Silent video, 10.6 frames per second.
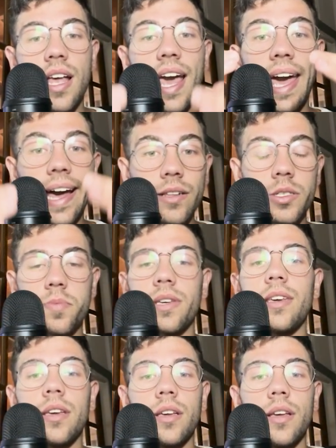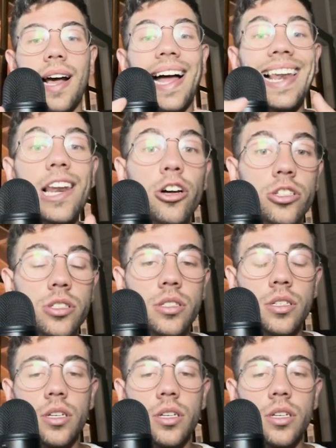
helps me a lot